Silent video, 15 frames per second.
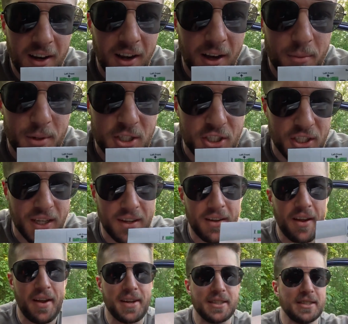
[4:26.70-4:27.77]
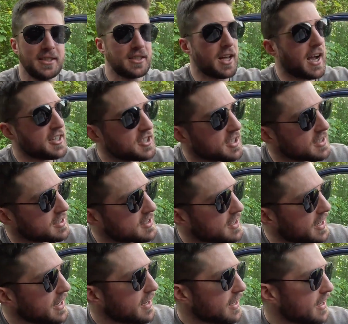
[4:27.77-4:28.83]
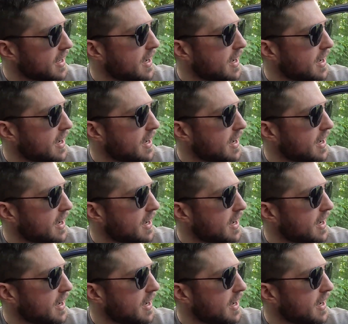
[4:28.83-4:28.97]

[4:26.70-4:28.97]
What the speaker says: alignment sheet. So as you can see,